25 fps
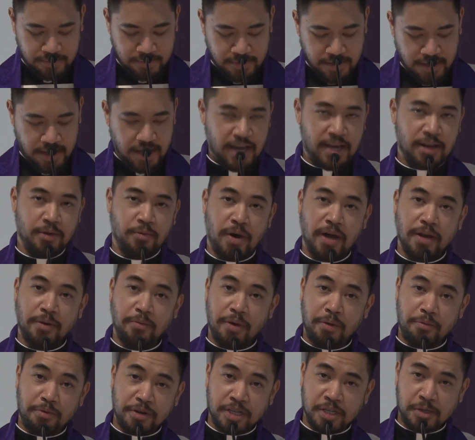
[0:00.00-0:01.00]
And when
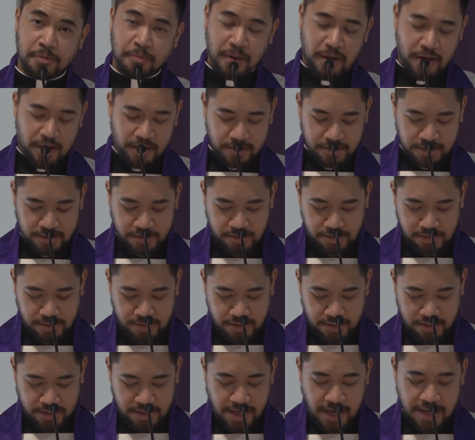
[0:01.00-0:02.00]
we respond,
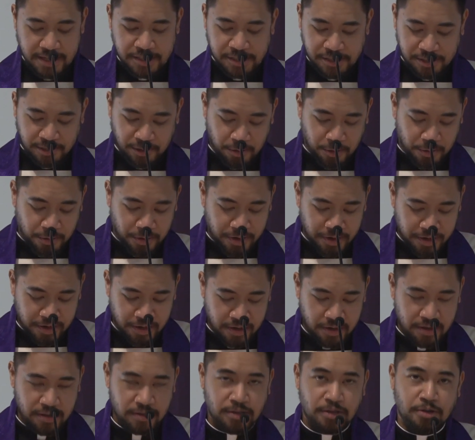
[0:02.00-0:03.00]
Yes, Lord,
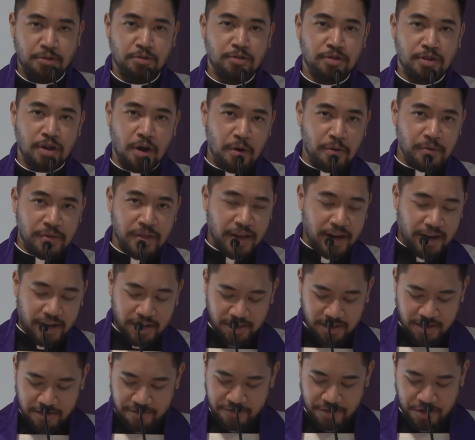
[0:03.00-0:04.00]
you know that I
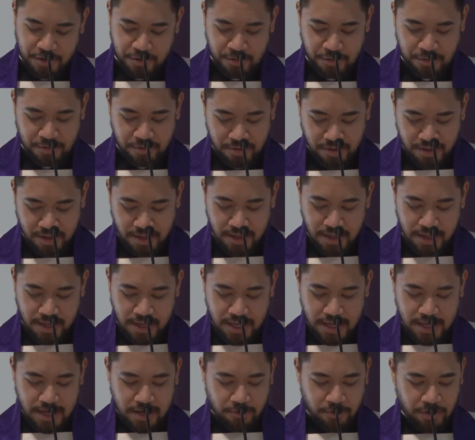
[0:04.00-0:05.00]
love you,
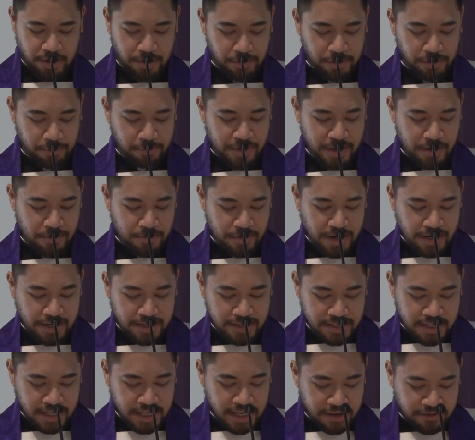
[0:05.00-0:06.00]
we will be
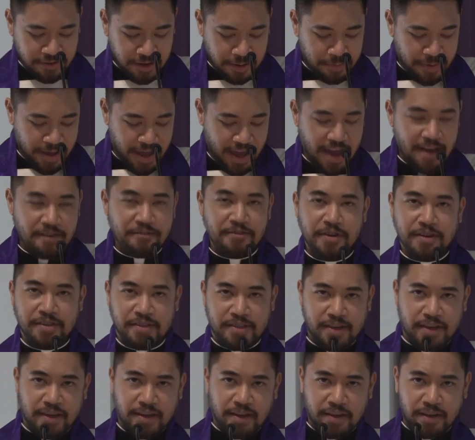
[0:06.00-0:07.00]
ready to give up
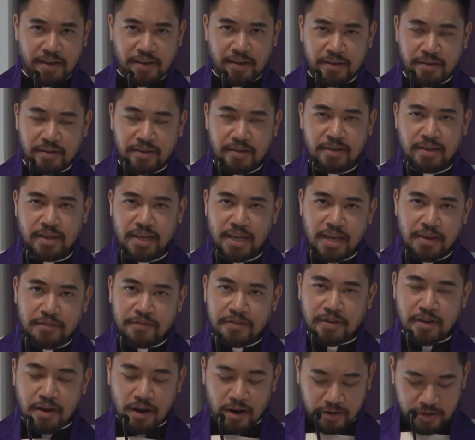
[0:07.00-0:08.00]
everything,
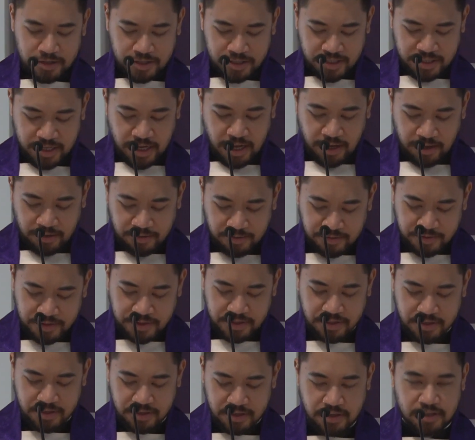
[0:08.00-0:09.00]
even
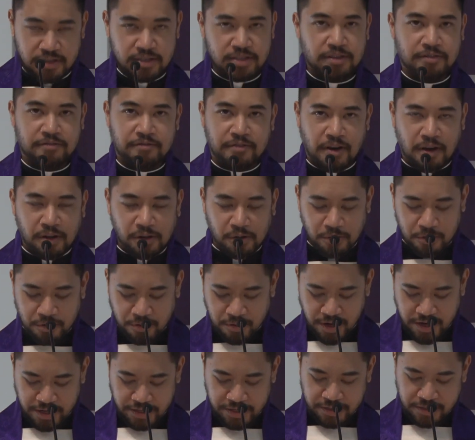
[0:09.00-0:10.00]
ourselves to follow
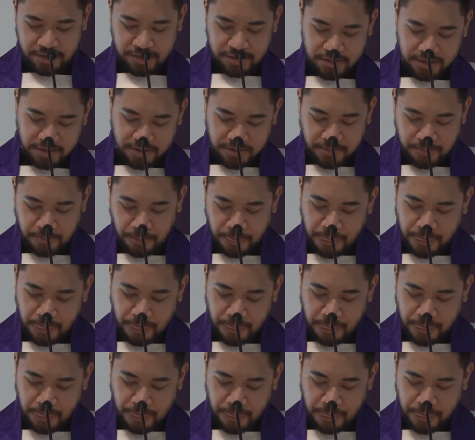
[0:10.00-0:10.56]
Christ.